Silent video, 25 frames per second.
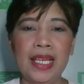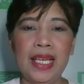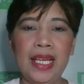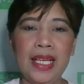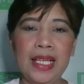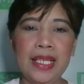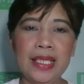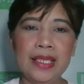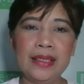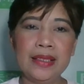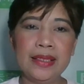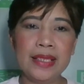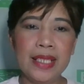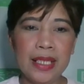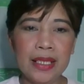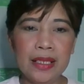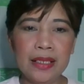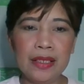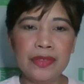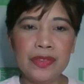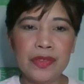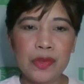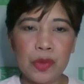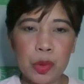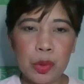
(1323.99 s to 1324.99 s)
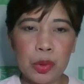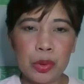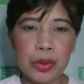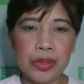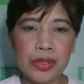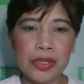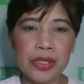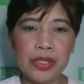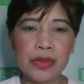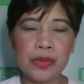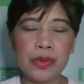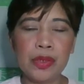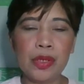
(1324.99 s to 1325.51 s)
And then of
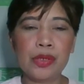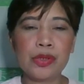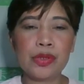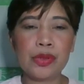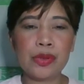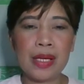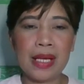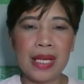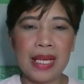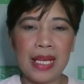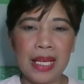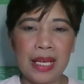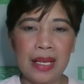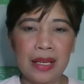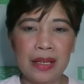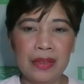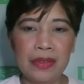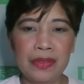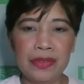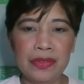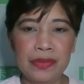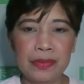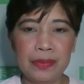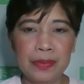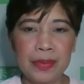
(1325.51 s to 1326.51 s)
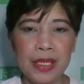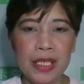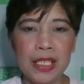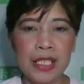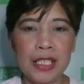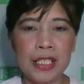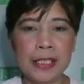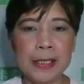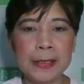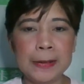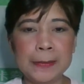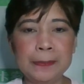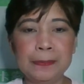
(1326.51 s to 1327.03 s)
course we also have
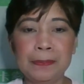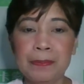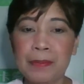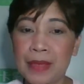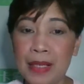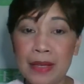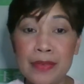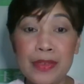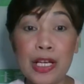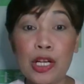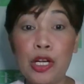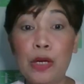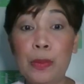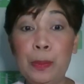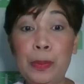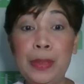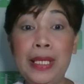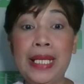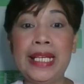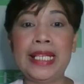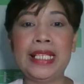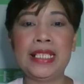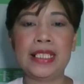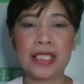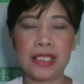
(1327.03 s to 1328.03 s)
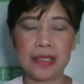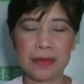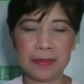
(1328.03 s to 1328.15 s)
the complaint.